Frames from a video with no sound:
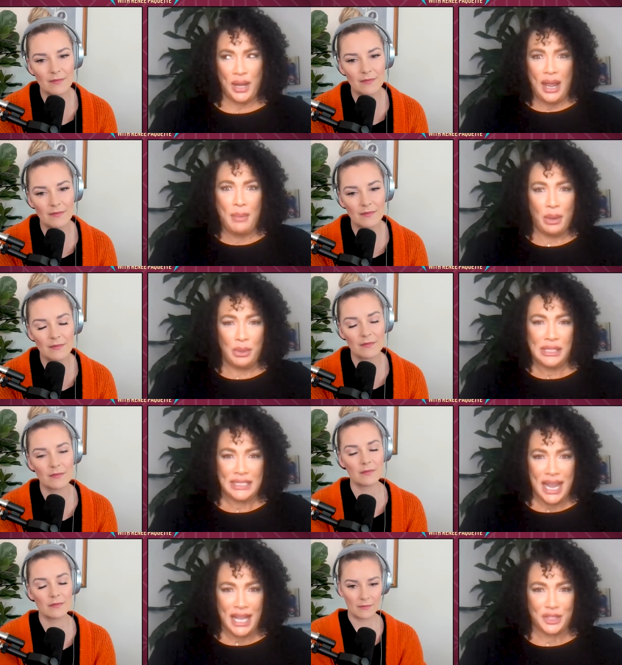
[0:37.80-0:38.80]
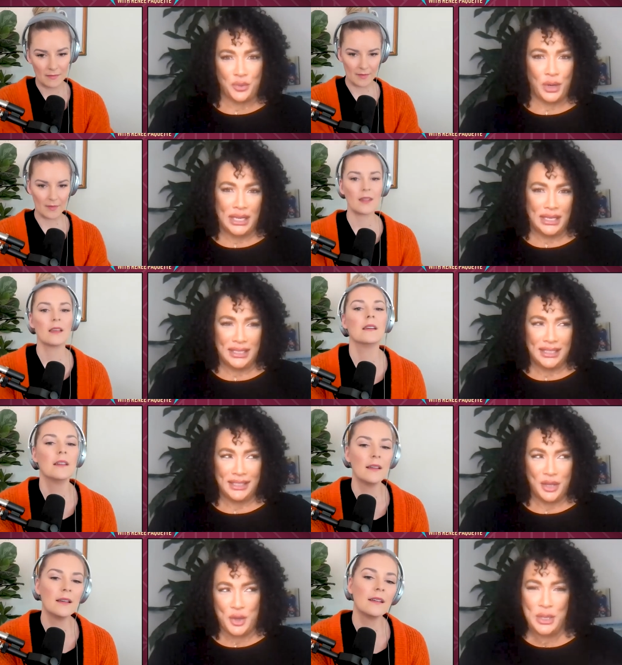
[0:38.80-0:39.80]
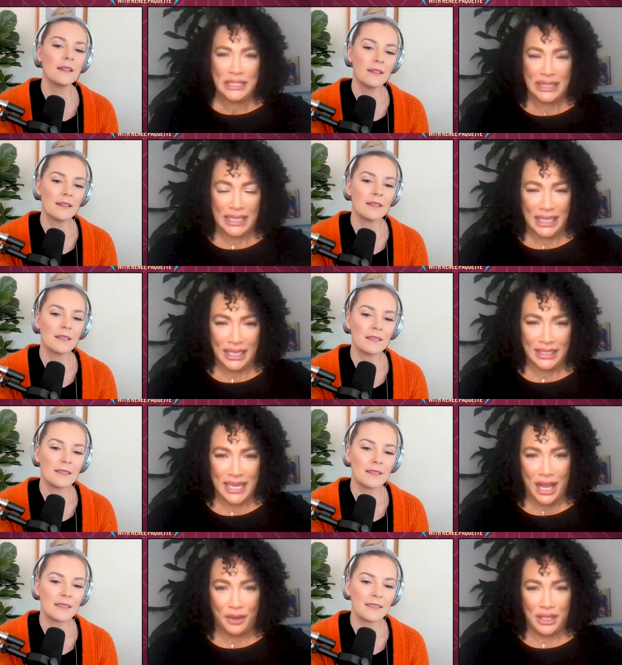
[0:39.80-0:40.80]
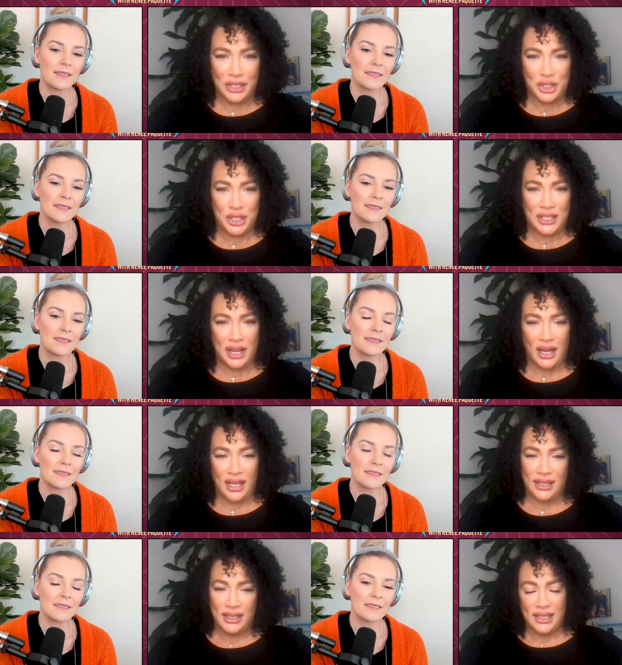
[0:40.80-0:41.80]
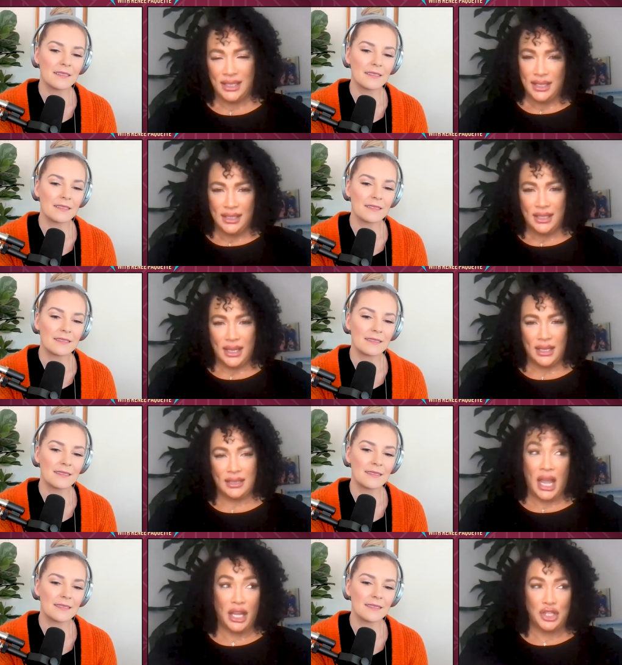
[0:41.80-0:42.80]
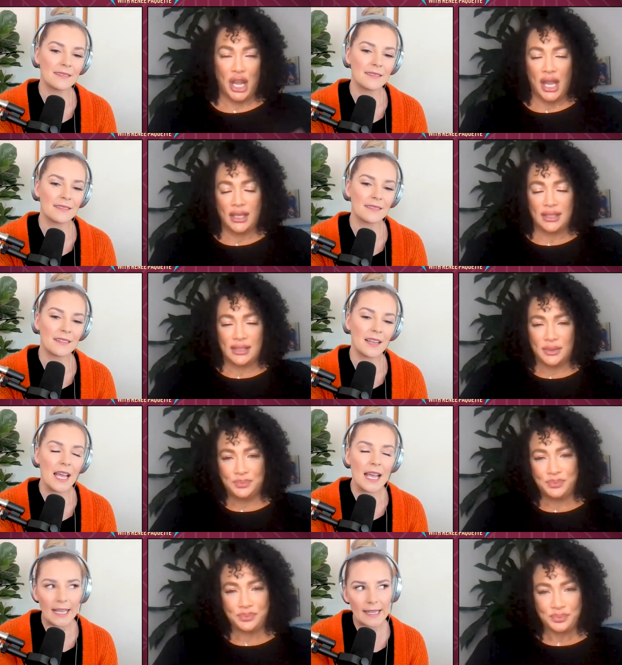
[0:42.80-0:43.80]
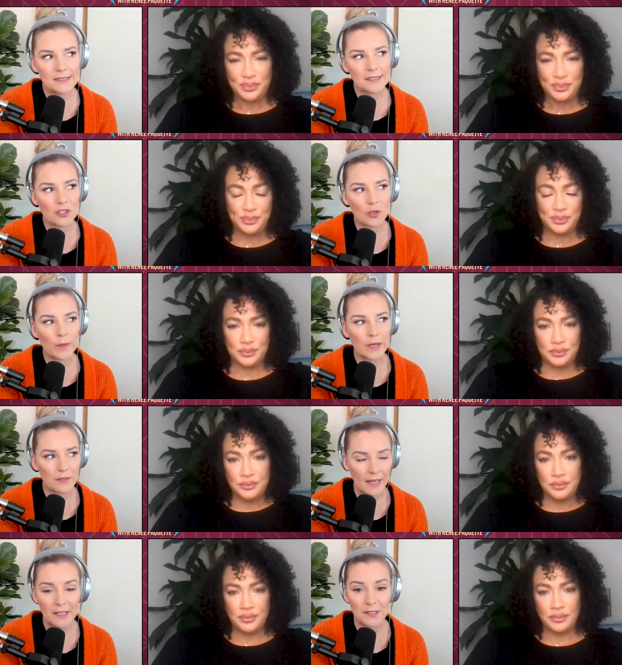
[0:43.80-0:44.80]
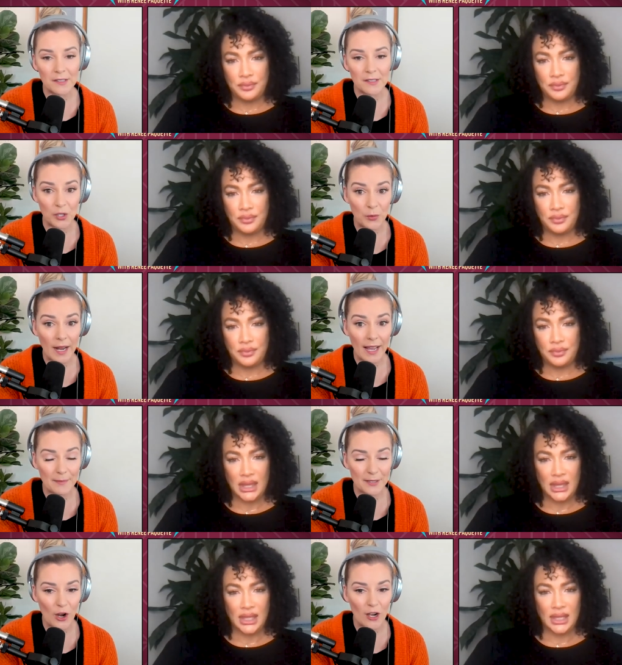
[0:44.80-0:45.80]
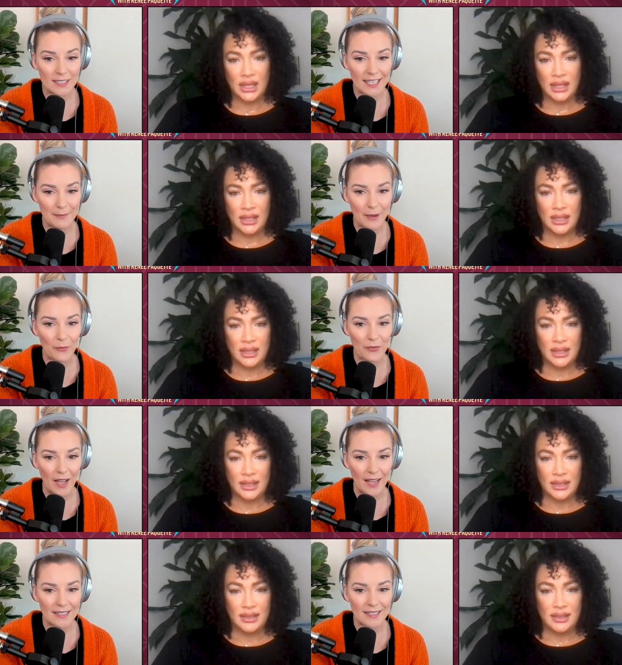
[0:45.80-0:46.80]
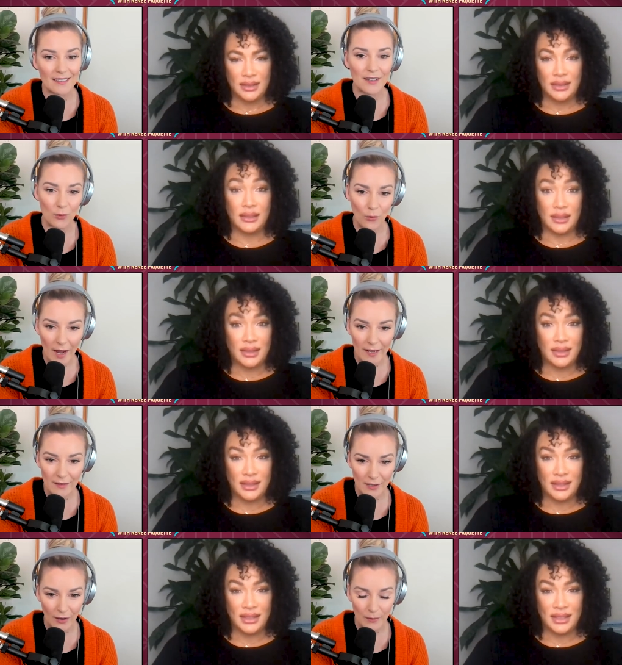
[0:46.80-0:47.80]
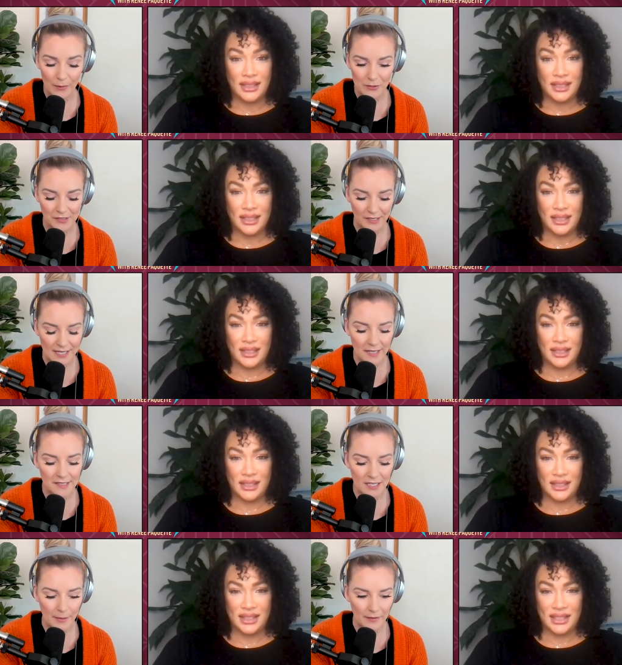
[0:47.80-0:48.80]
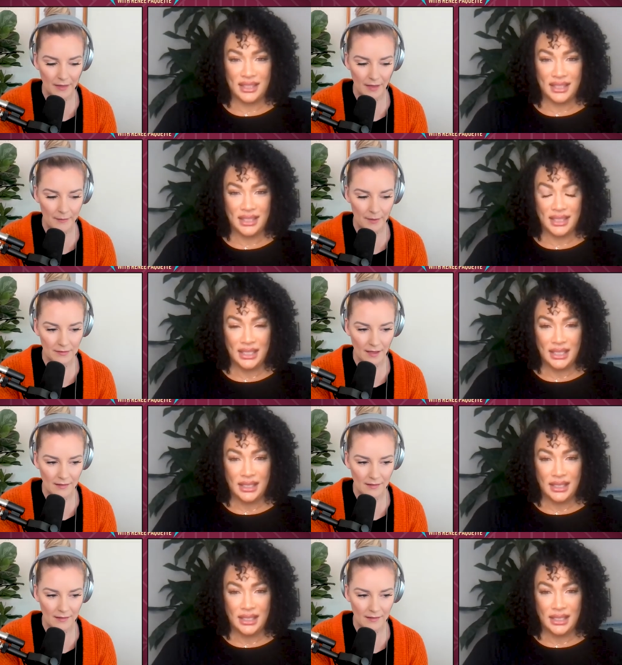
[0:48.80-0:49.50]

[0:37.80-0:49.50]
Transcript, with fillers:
Speaker 1: am I, what's next? What, who is Lena now that she's not Nia Jax?
Speaker 2: It's such a weird thing, because you and I have been talking about that a little while ago. We were just like texting about that, about that.